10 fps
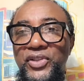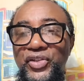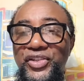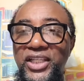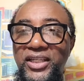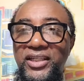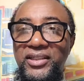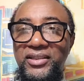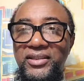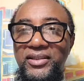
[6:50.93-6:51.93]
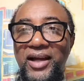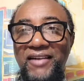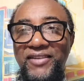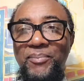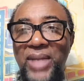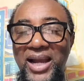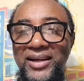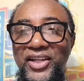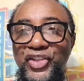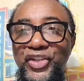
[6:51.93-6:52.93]
you're seeking to have a
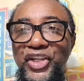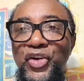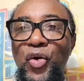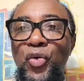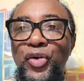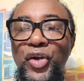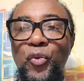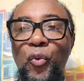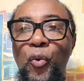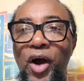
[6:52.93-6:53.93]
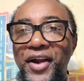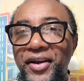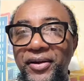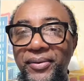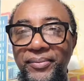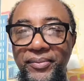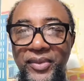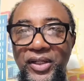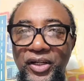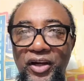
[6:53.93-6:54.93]
by-election in only one
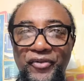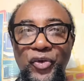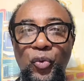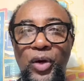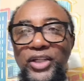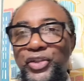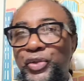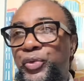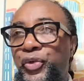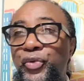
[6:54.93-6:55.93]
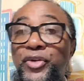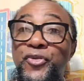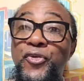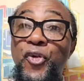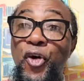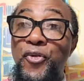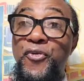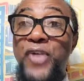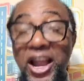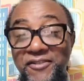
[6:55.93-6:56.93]
of the
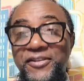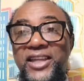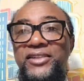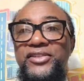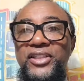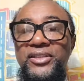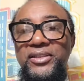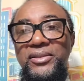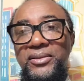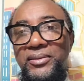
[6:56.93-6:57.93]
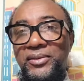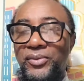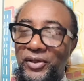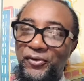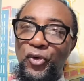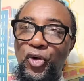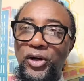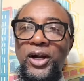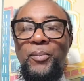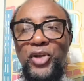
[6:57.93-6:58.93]
5 vacancies. Well,
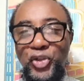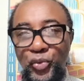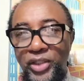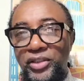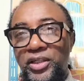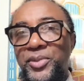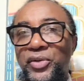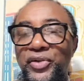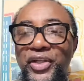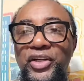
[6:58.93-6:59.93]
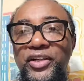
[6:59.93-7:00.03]
4 plus 1 coming around the